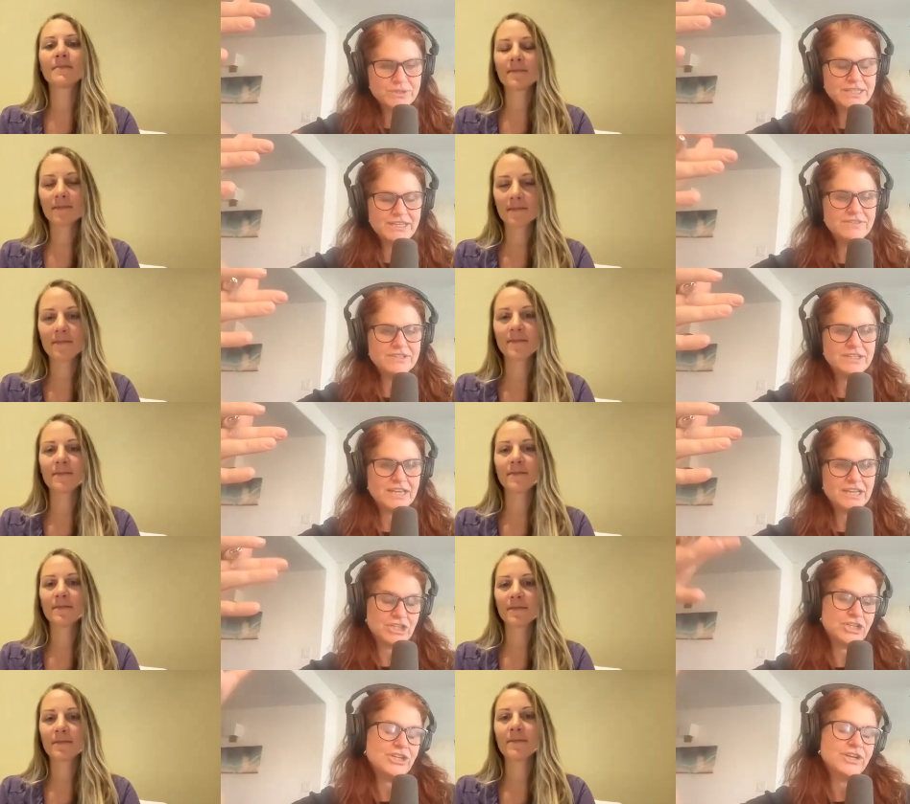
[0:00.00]
Speaker 1: can even get
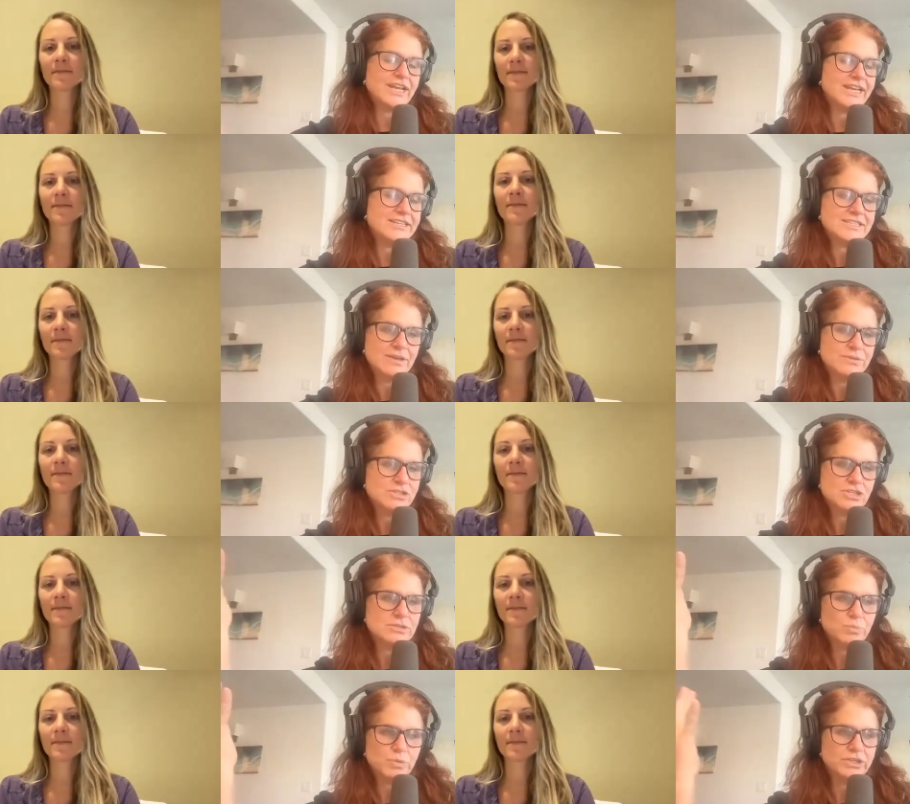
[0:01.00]
curious. I was
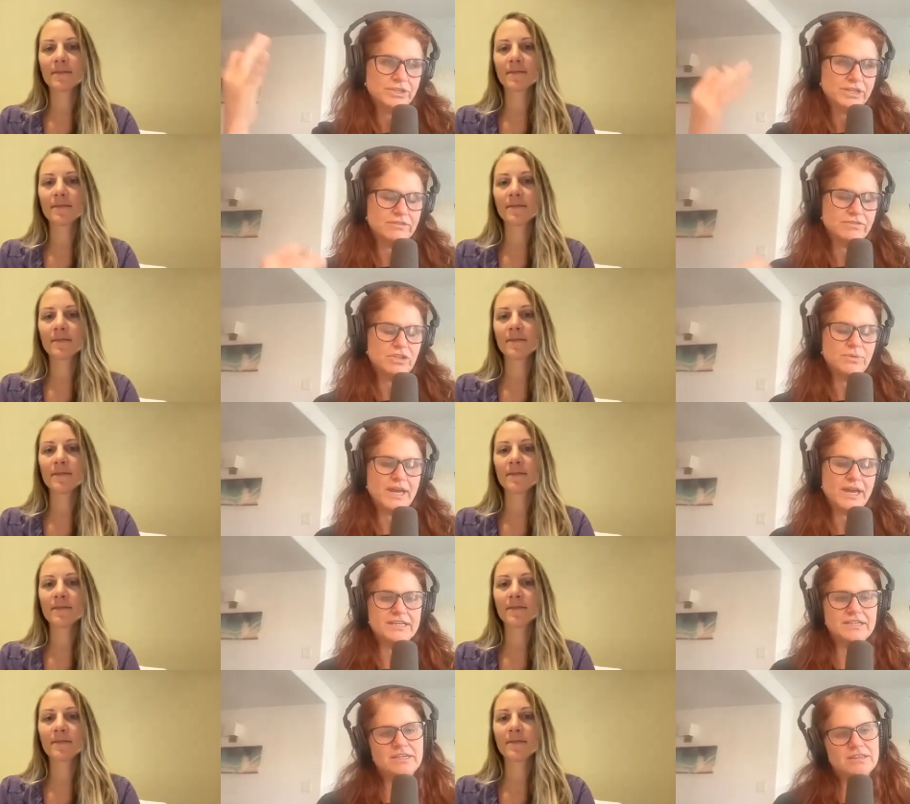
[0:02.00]
just wondering if you
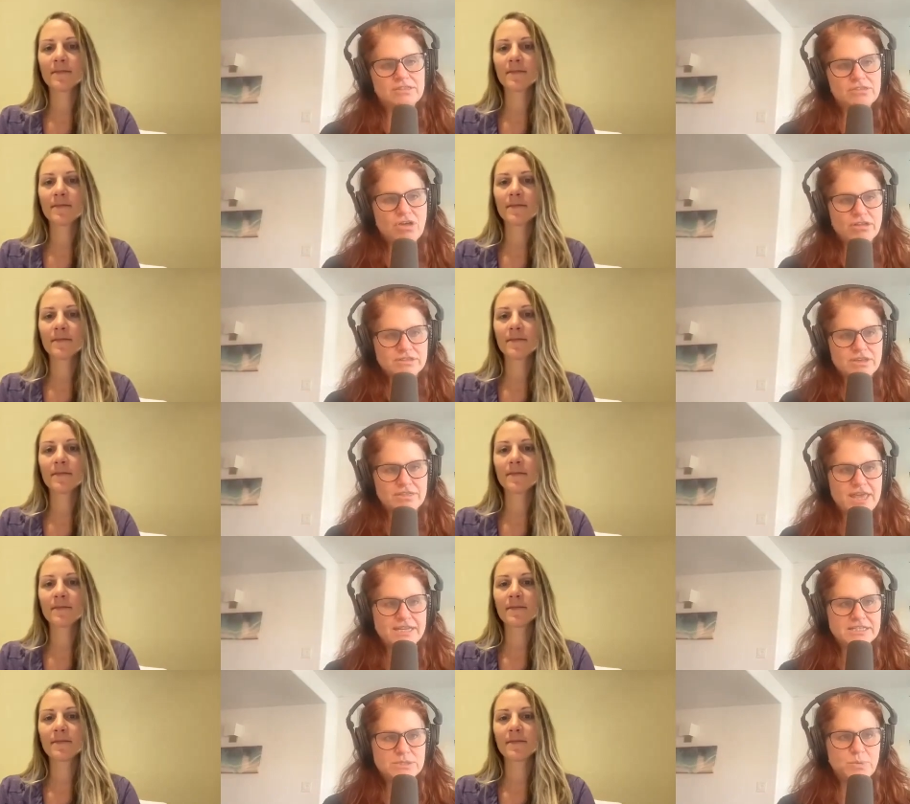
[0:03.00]
had thoughts on
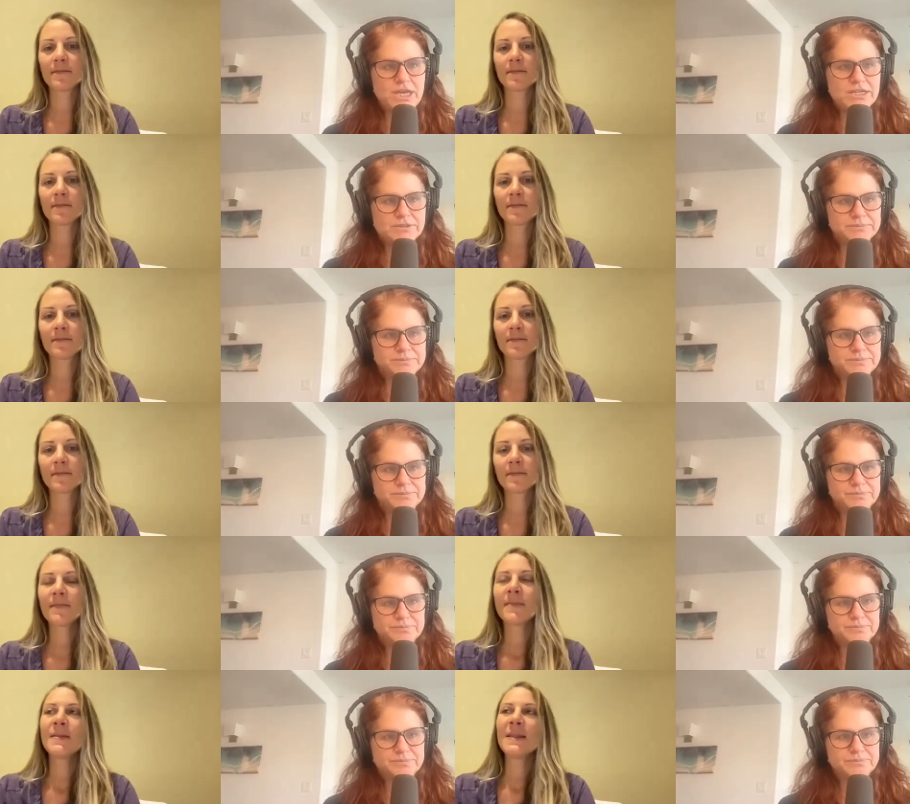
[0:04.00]
that as well.
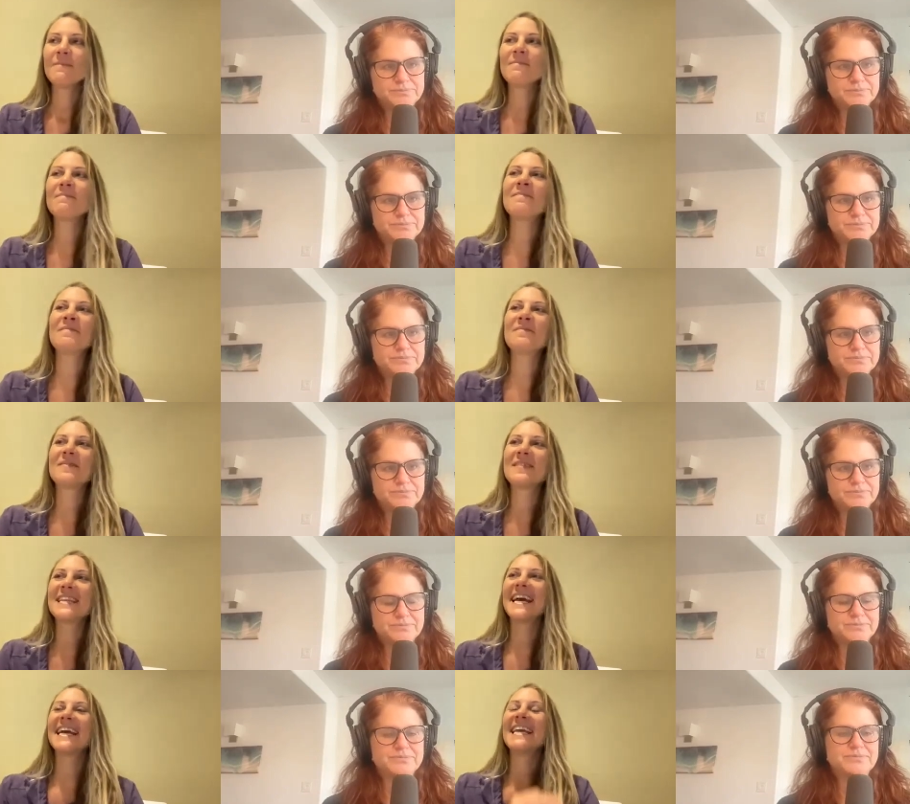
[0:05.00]
Hmm,
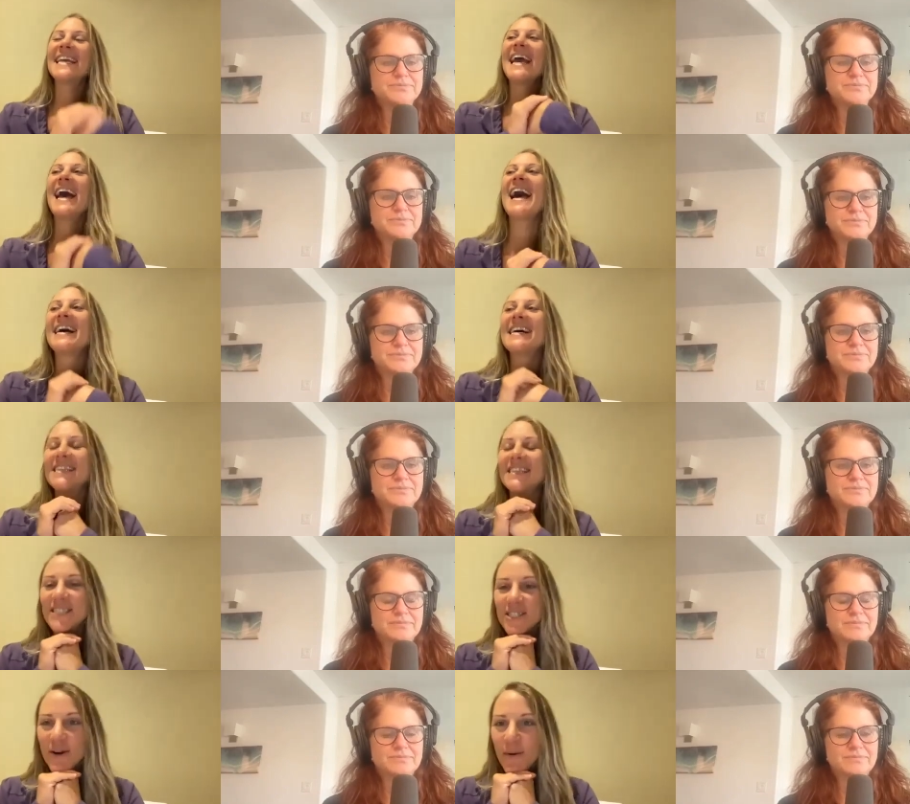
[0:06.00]
Speaker 2: yeah.
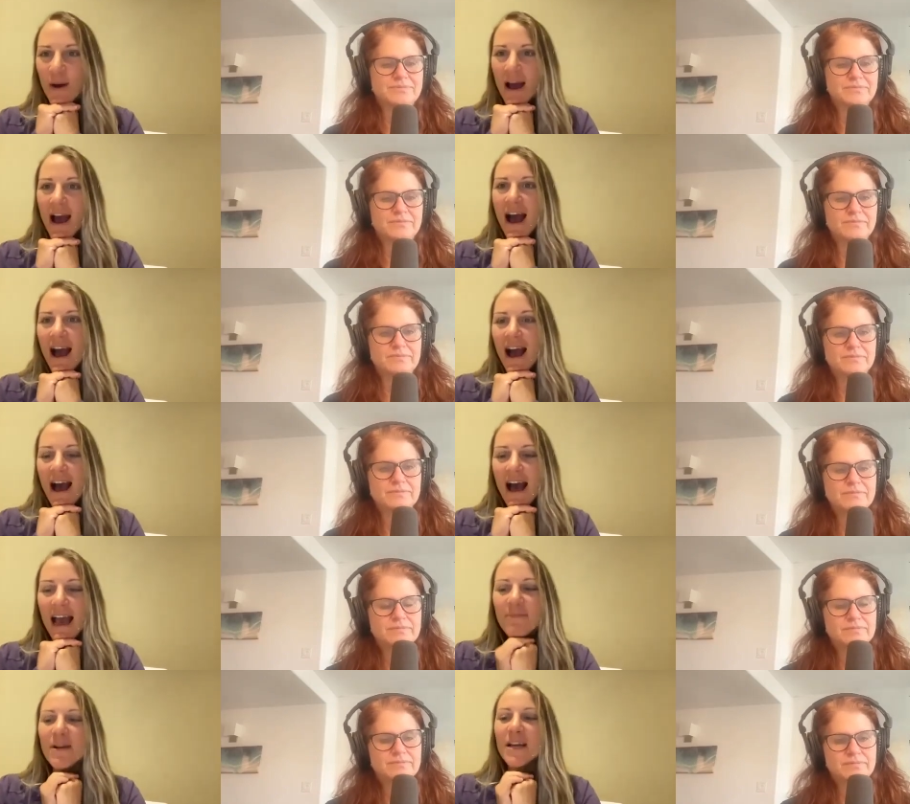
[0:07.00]
So
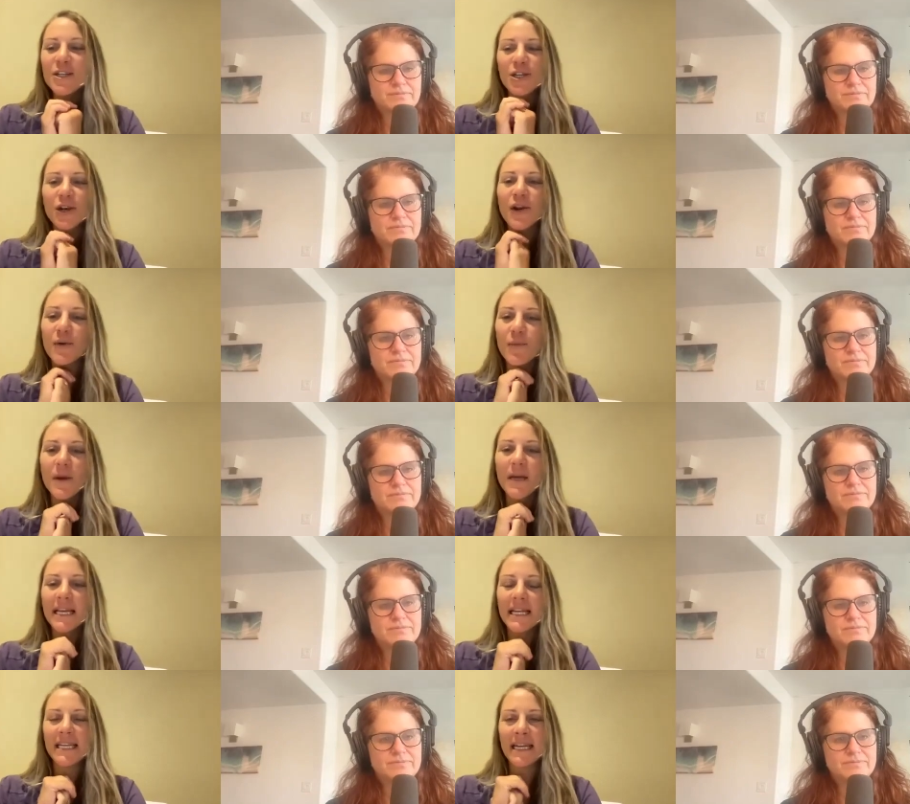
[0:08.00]
I'm not sure you
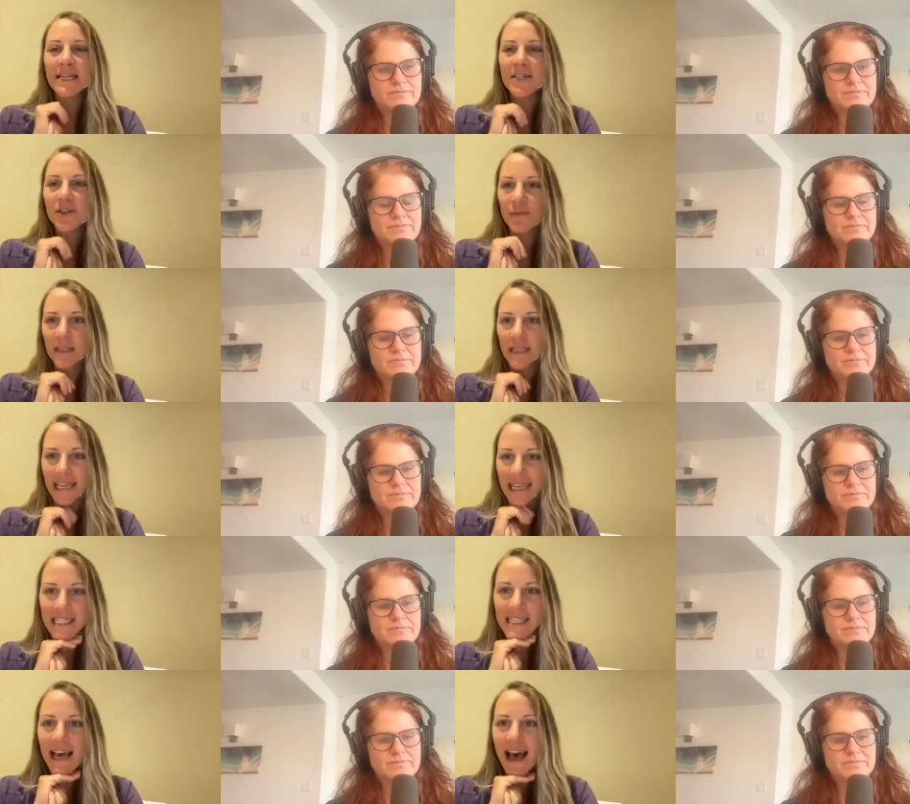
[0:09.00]
really need to
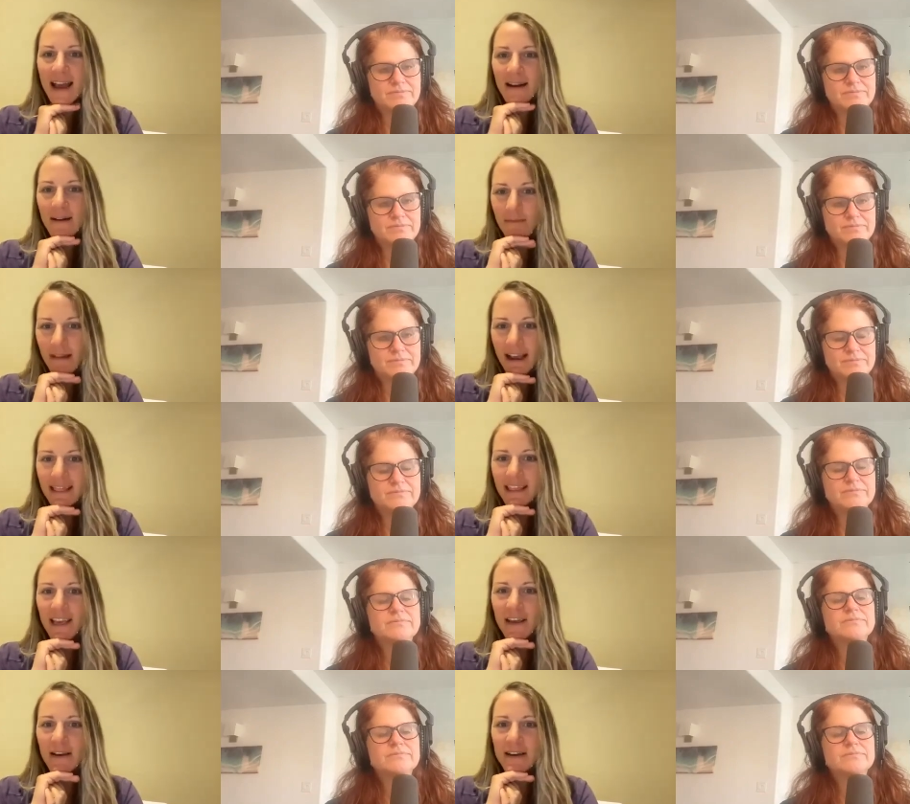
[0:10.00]
release that. I think
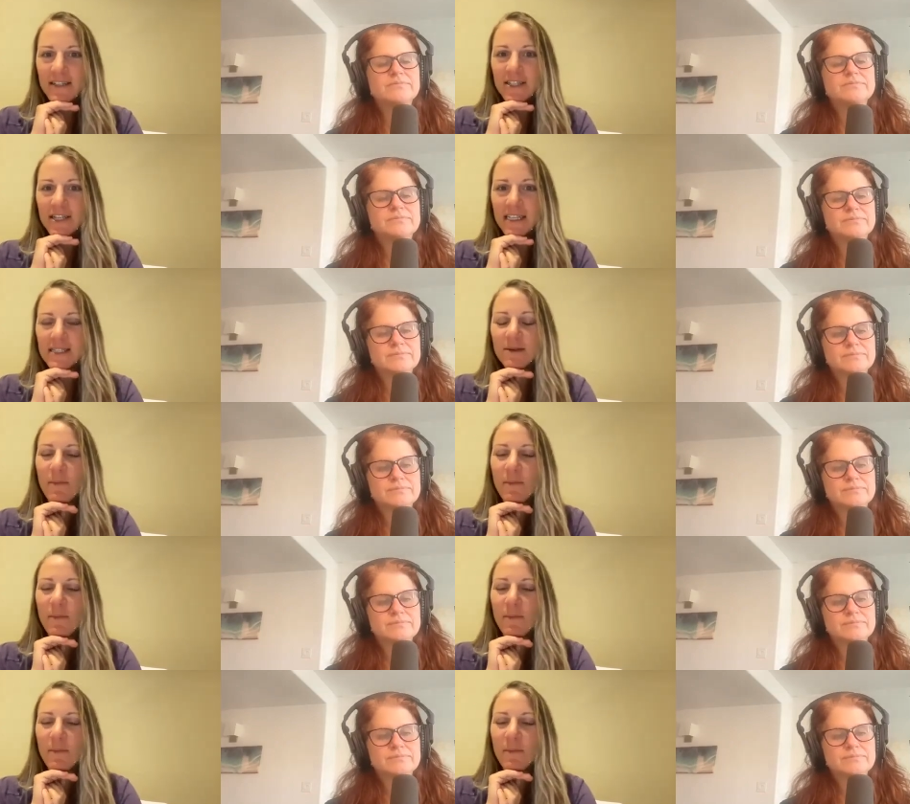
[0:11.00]
you could just